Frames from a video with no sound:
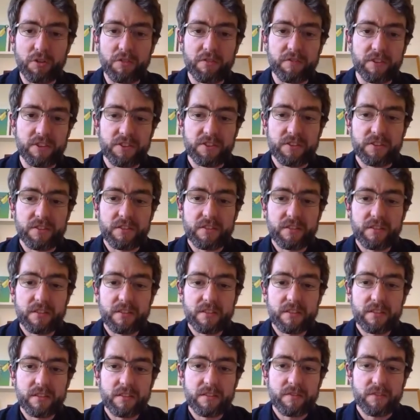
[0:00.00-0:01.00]
us,
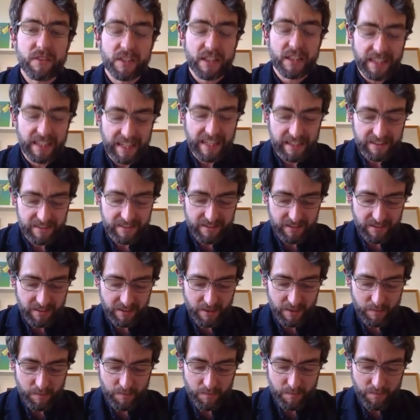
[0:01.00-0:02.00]
for the last
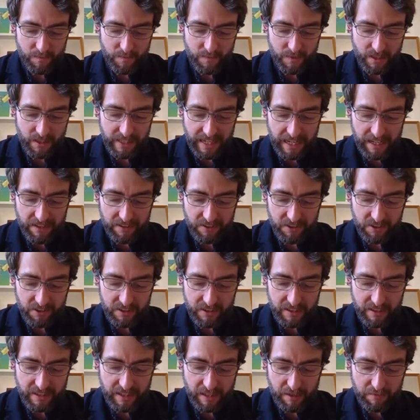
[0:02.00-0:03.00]
time, gathered
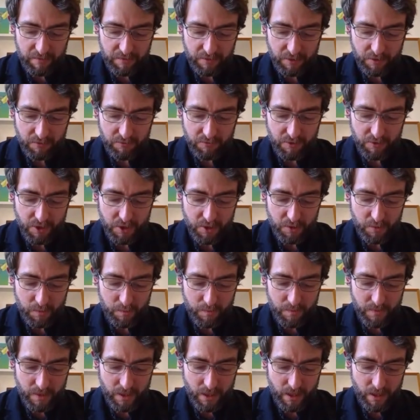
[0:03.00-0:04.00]
in that front room,
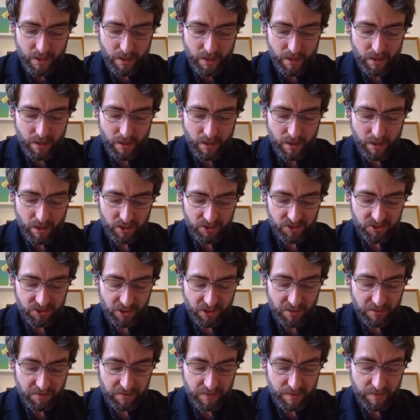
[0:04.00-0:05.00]
our
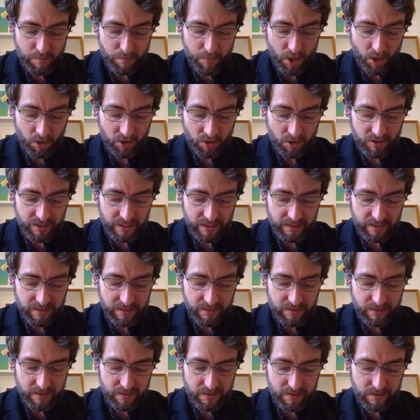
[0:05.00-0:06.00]
stuff in
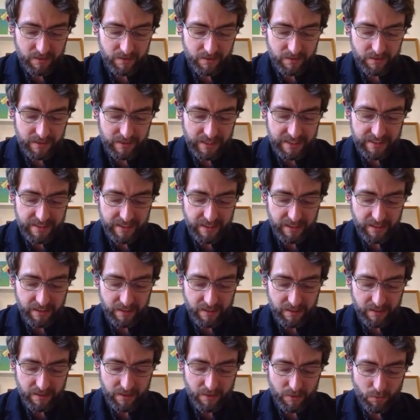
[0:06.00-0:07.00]
boxes,
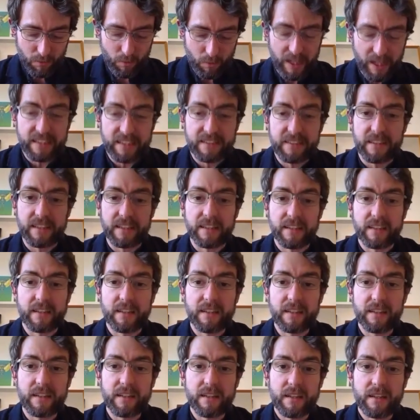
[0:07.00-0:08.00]
sitting, waiting,
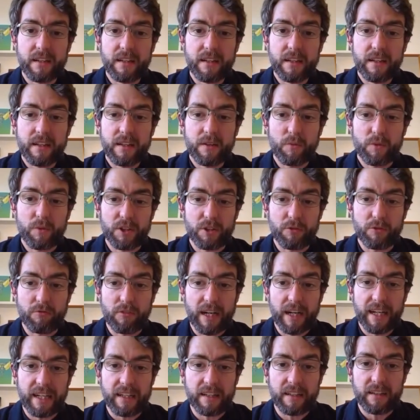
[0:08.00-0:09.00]
with the
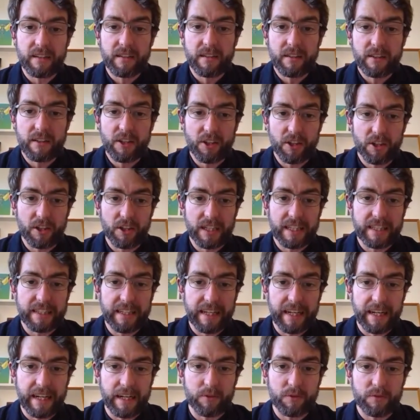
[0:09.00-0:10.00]
rain hurling
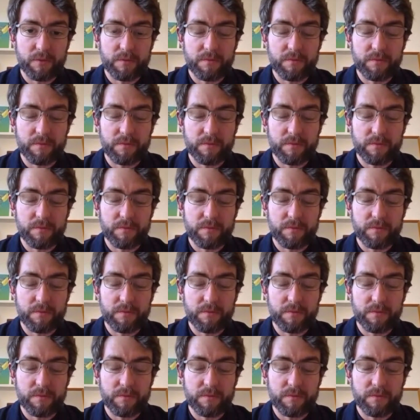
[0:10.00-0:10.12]
down.